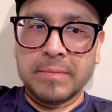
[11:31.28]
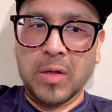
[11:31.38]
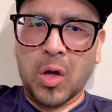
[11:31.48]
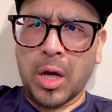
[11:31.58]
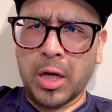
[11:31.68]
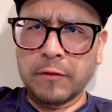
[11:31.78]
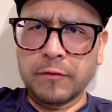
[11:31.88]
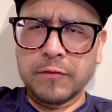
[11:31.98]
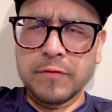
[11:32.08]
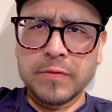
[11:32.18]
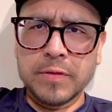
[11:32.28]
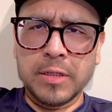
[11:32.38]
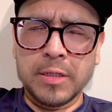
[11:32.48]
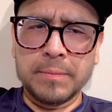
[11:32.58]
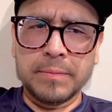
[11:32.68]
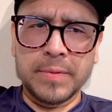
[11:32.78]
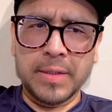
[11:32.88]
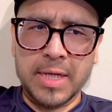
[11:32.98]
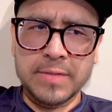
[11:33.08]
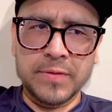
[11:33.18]
off the
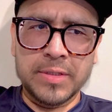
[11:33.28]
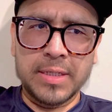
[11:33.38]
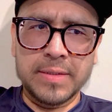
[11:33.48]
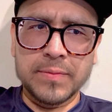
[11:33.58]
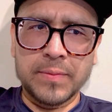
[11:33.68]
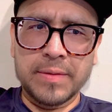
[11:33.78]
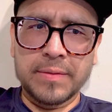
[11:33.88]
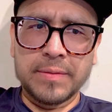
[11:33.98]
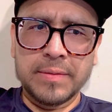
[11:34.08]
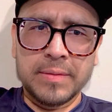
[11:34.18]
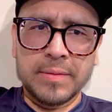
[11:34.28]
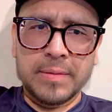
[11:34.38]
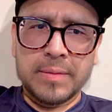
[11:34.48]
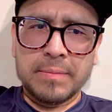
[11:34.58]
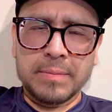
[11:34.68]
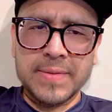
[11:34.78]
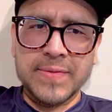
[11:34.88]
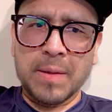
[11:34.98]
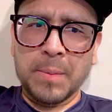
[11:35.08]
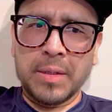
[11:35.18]
last few days with my
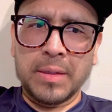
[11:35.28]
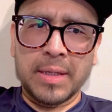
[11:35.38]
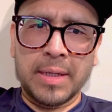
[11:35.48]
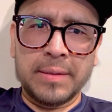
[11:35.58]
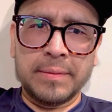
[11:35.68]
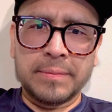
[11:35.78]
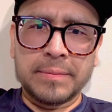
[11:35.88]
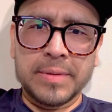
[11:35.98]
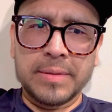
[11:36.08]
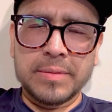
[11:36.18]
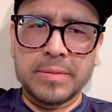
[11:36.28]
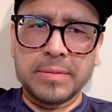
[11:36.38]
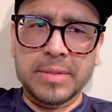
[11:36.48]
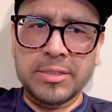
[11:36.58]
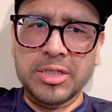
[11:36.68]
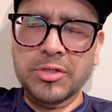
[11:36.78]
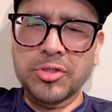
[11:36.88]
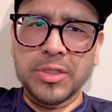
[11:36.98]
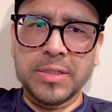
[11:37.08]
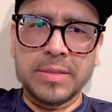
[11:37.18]
stomach and
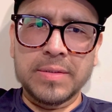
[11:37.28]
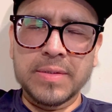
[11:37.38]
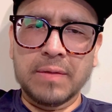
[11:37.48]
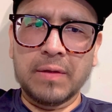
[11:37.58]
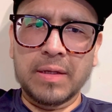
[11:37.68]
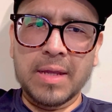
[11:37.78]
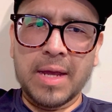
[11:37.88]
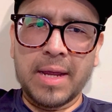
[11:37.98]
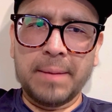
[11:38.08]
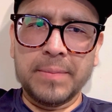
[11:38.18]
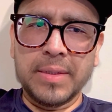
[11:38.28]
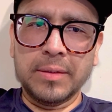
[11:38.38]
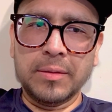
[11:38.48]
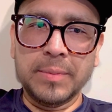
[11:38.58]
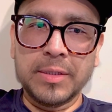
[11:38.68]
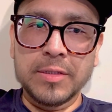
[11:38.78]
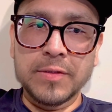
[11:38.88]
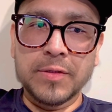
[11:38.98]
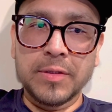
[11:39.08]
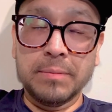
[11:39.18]
digestion and stuff like that, I'm a little bit
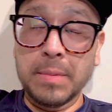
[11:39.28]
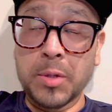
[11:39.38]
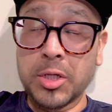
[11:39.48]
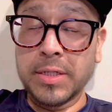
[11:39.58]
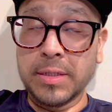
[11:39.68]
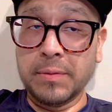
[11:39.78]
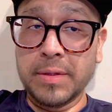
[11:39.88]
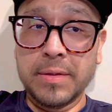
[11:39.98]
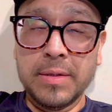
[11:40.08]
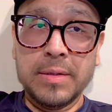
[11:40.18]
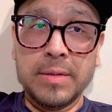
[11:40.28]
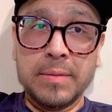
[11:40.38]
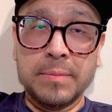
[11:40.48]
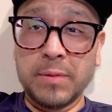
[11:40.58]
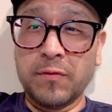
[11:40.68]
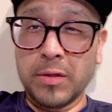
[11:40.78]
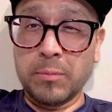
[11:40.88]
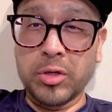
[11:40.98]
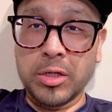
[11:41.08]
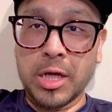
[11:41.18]
concerned, particularly with feeling
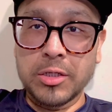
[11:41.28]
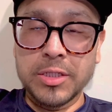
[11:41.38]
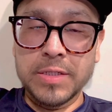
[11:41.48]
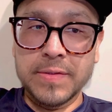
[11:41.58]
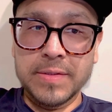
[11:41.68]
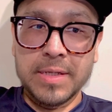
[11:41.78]
pretty nauseous.